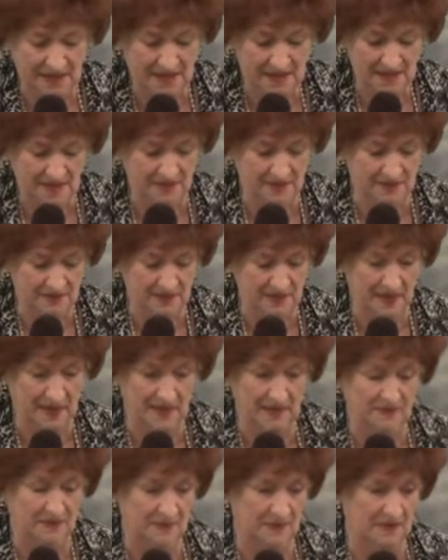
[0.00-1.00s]
He's
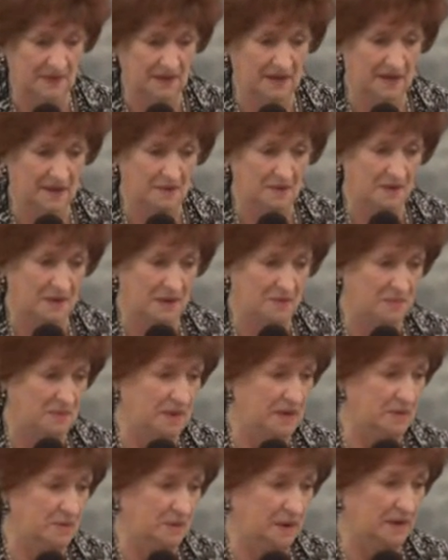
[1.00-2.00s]
faithful. And I want to be
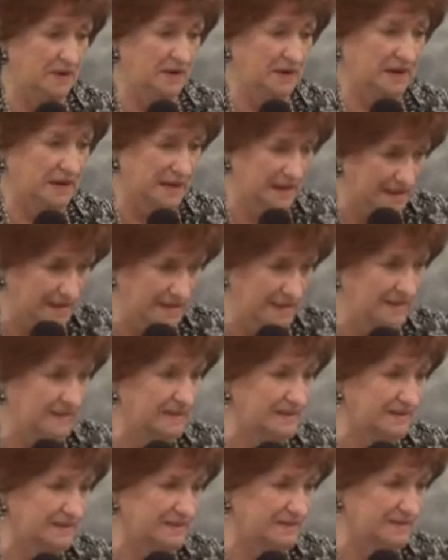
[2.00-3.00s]
where he
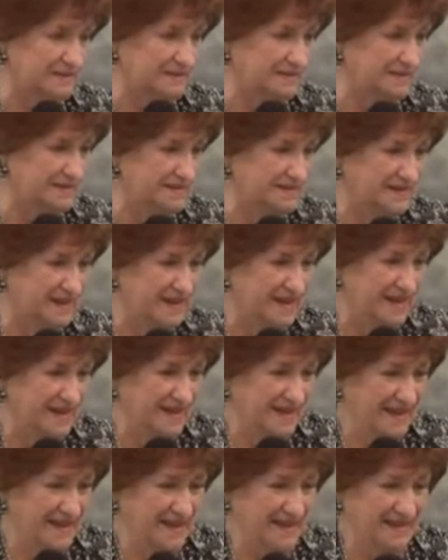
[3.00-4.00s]
is.
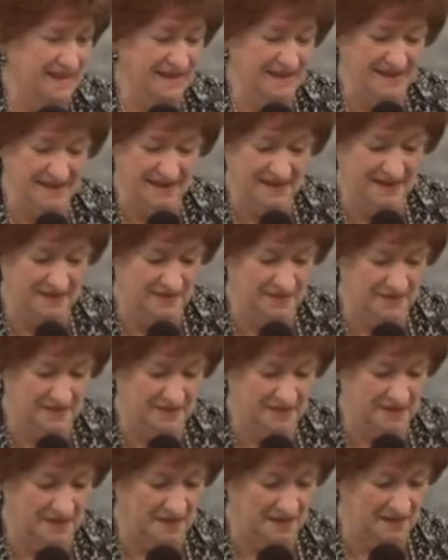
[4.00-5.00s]
I love the
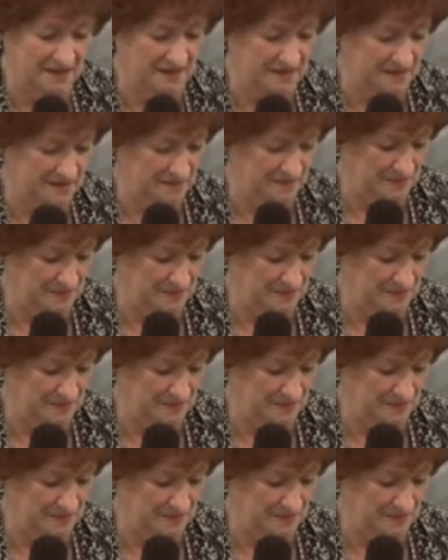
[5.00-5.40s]
song that